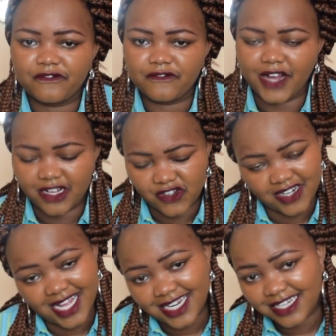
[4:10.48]

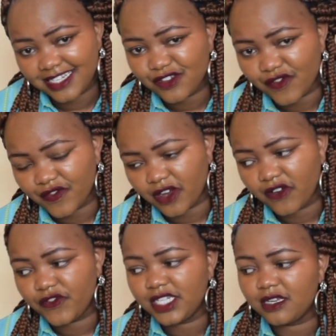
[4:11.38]
functionality of the
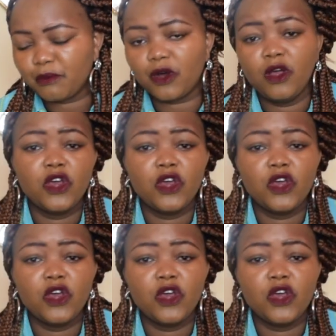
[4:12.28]
coffee table.